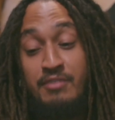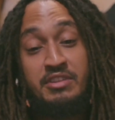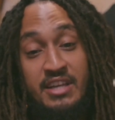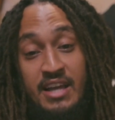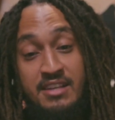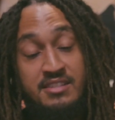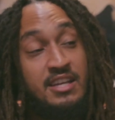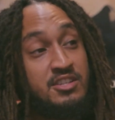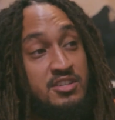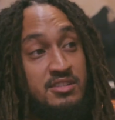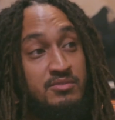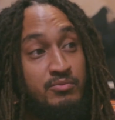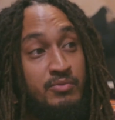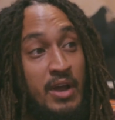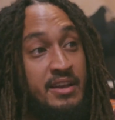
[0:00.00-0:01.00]
everything I said
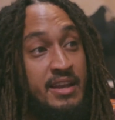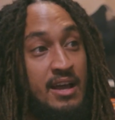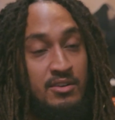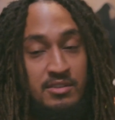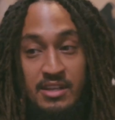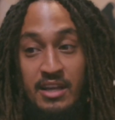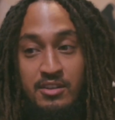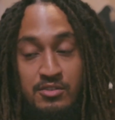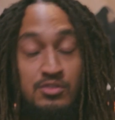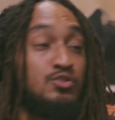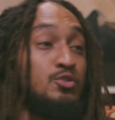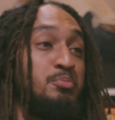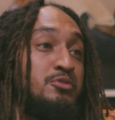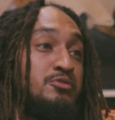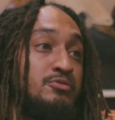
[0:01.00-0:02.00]
just right now is like
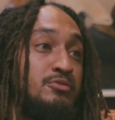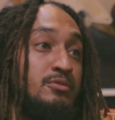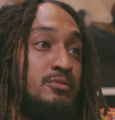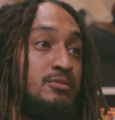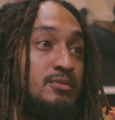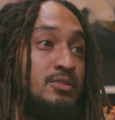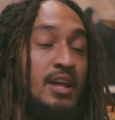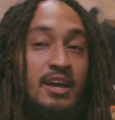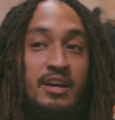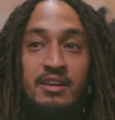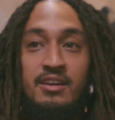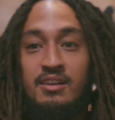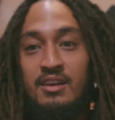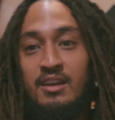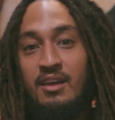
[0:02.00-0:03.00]
super true. Mm-hmm.
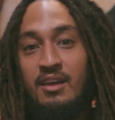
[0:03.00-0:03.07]
Like,